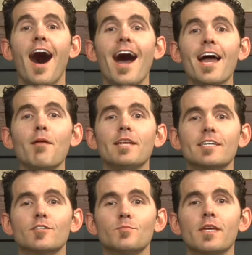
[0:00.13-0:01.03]
Hi, I'm
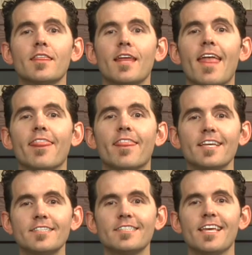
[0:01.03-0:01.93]
Nick Smith, and
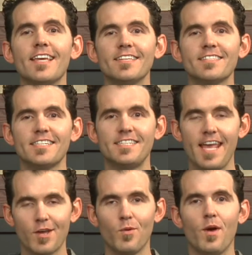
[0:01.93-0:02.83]
this is The
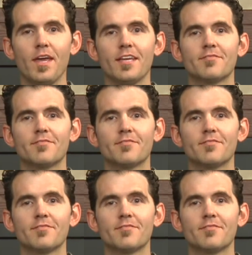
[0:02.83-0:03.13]
Takeaway.